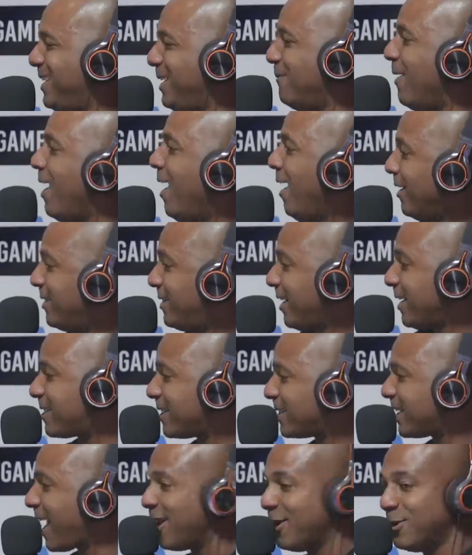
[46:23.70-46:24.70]
him, this
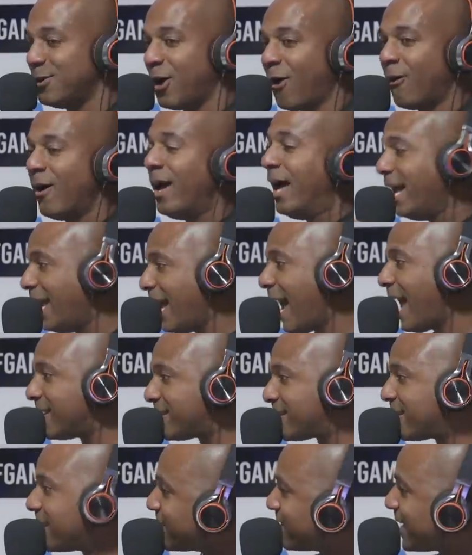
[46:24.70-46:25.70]
is how you know he had
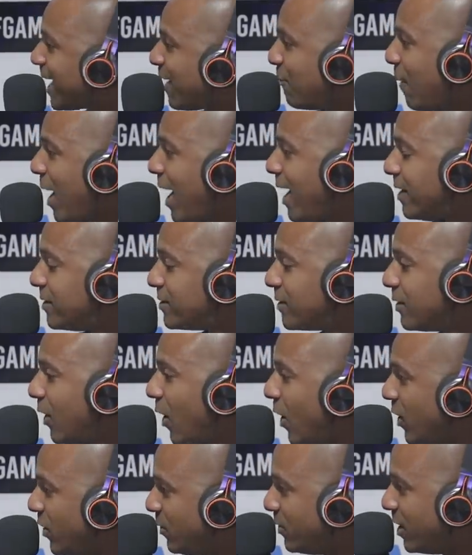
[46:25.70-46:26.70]
sensei ways.
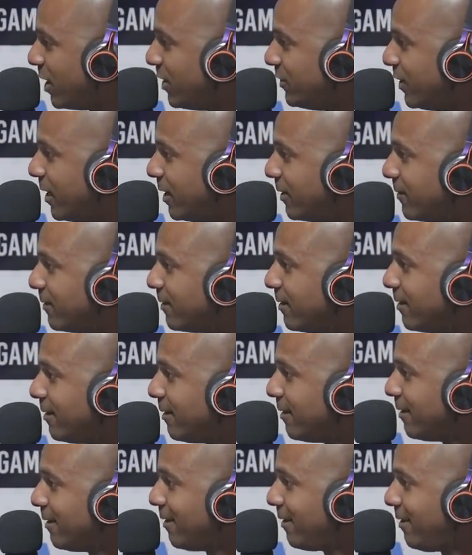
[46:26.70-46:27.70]
Are you done yet? like
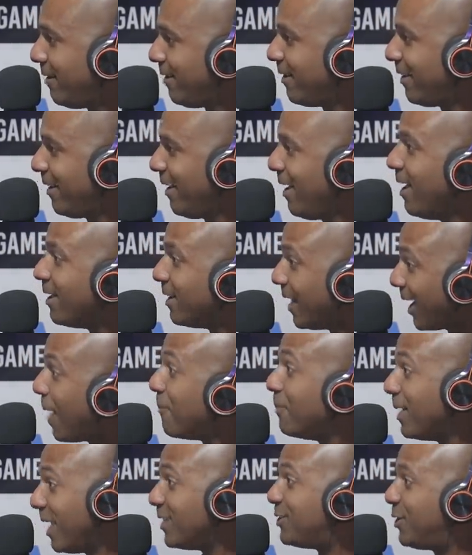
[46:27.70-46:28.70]

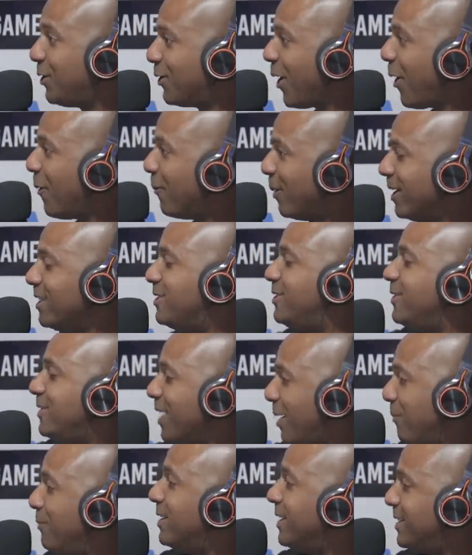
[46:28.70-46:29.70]
I'm gonna let you go. listen,
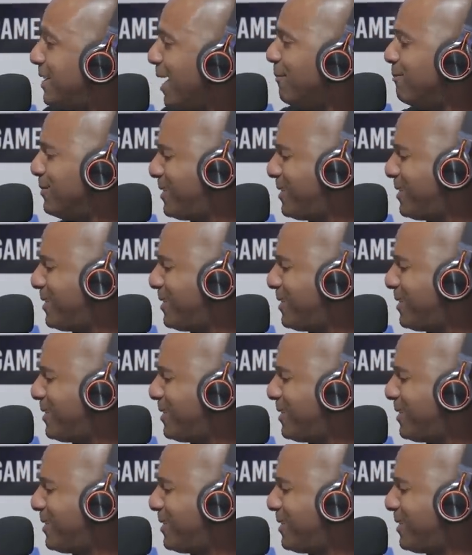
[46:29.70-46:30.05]
this